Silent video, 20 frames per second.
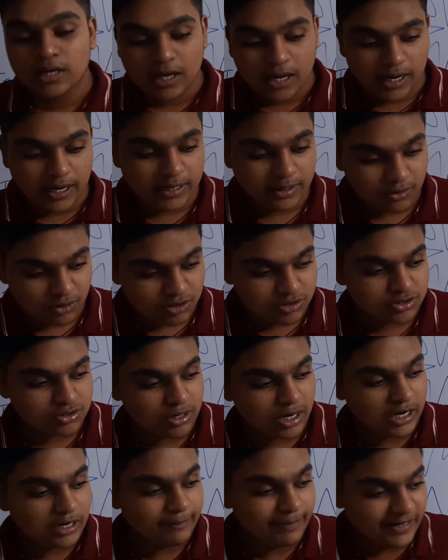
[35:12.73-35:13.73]
And also
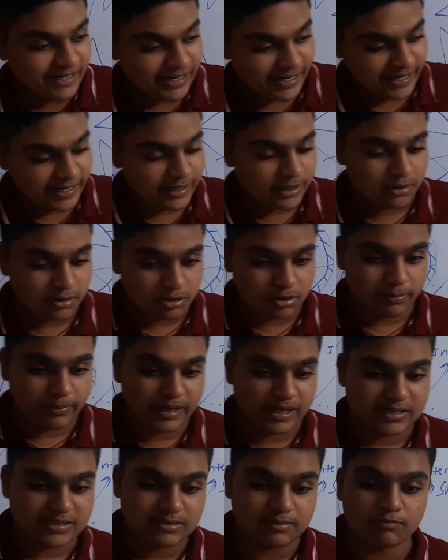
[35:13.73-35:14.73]
I'll be trying to
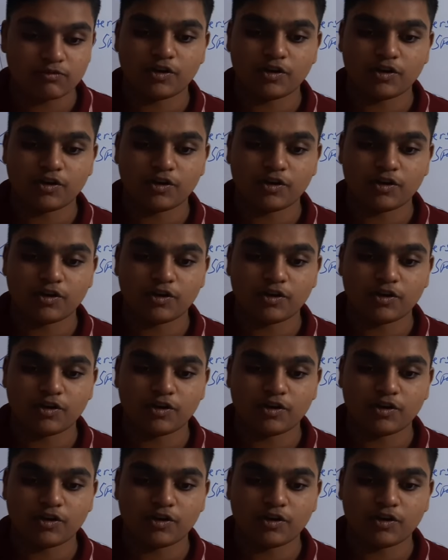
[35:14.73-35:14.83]
make some